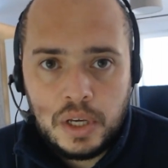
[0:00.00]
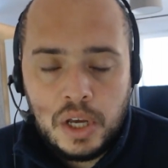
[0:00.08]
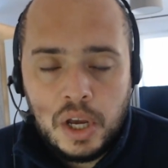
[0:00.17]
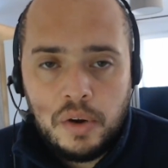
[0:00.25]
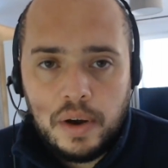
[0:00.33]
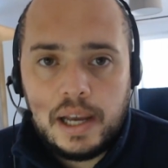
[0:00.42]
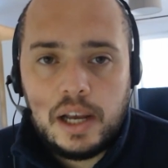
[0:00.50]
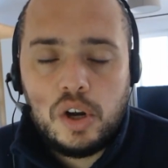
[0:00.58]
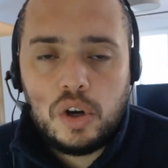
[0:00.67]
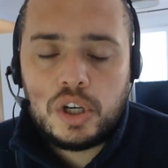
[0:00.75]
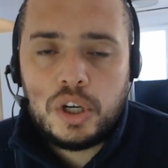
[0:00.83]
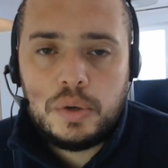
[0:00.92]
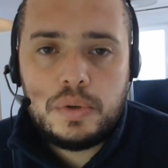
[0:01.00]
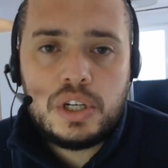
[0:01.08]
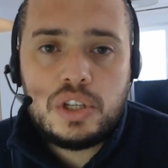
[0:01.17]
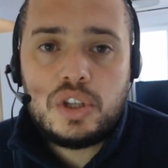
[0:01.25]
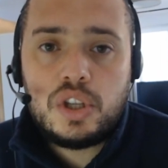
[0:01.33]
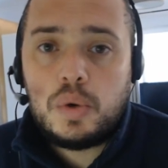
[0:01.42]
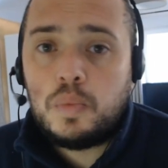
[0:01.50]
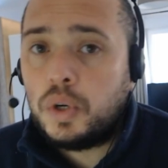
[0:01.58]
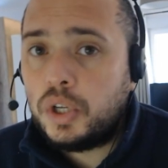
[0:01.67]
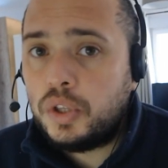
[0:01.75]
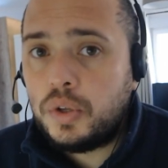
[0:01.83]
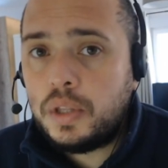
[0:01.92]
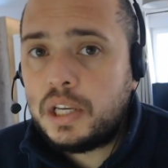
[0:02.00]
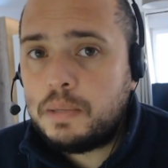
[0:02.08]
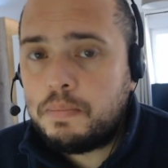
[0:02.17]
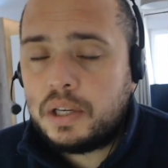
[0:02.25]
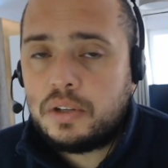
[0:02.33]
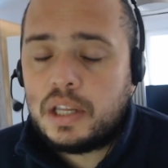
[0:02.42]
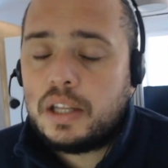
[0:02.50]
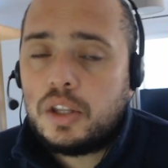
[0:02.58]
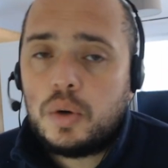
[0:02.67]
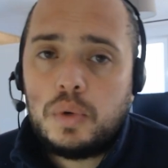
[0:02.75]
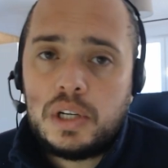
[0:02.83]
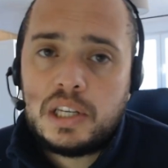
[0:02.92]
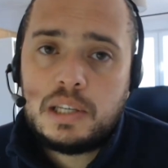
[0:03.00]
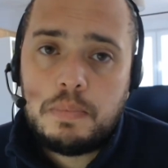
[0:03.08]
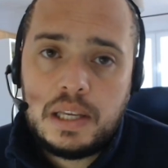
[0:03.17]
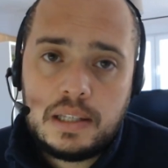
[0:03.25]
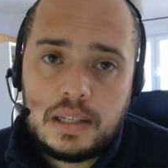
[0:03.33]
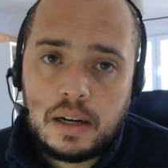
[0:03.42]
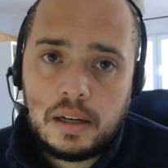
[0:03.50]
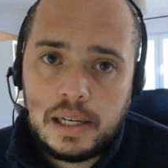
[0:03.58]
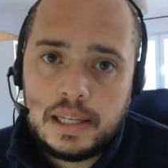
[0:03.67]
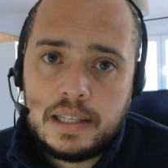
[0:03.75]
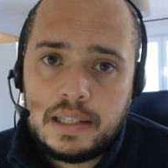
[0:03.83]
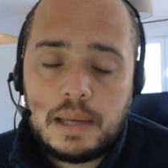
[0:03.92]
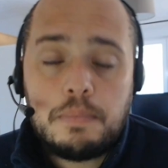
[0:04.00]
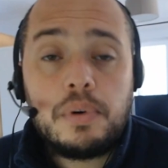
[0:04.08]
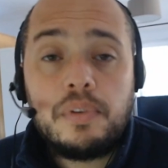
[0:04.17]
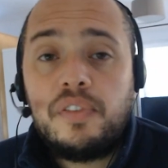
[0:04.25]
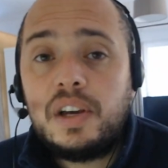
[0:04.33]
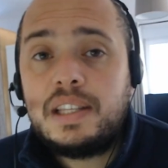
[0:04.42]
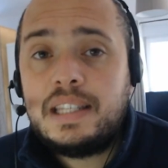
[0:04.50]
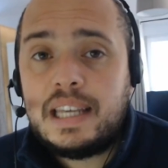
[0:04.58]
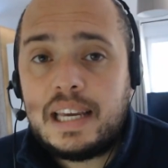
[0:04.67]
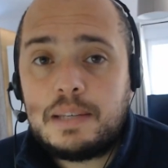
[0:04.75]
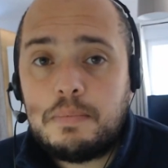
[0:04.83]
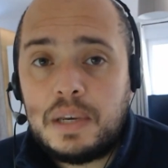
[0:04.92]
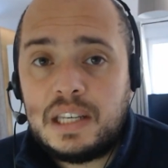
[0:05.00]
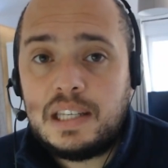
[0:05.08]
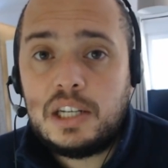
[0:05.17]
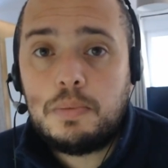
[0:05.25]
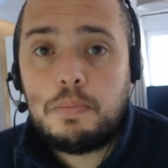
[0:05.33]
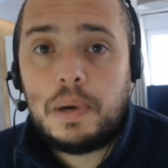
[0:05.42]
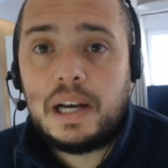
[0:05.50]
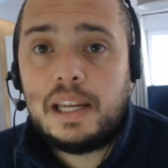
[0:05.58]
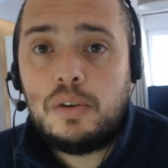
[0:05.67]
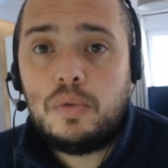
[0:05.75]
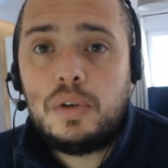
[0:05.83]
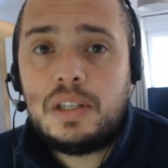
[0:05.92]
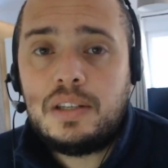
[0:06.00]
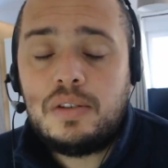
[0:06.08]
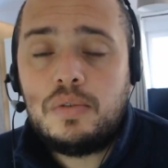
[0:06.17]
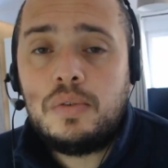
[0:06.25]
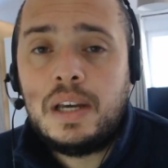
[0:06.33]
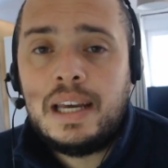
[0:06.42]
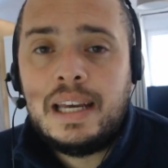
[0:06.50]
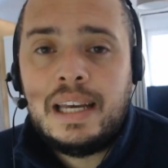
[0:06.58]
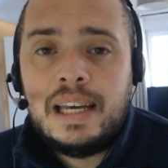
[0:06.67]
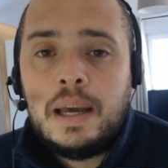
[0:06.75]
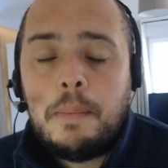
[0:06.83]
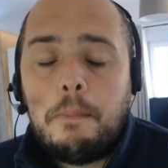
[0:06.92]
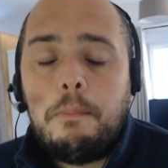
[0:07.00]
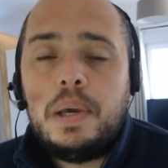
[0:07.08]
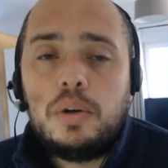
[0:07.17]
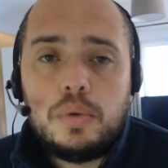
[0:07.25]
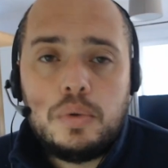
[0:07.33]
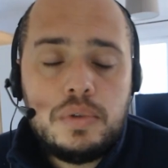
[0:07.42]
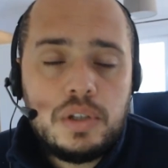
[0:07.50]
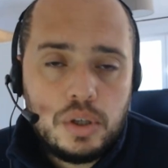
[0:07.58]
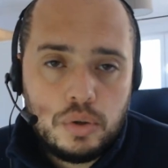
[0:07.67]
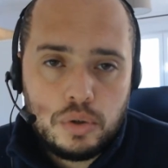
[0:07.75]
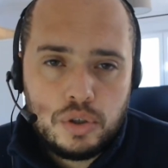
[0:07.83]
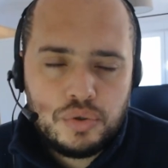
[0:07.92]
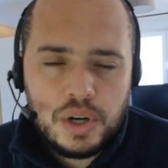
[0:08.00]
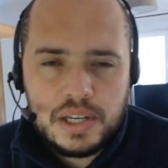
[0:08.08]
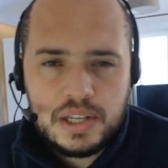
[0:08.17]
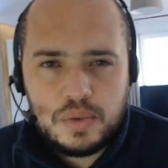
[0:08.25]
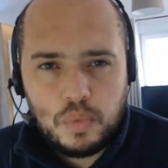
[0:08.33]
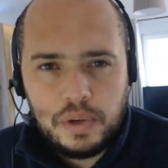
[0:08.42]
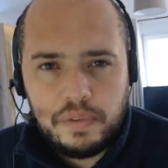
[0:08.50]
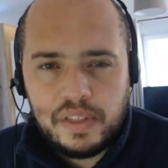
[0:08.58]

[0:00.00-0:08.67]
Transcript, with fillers: Right? A lot of coaches don't want to do this because they don't want to speak to clients. They prefer text message. But in order to build your trust with the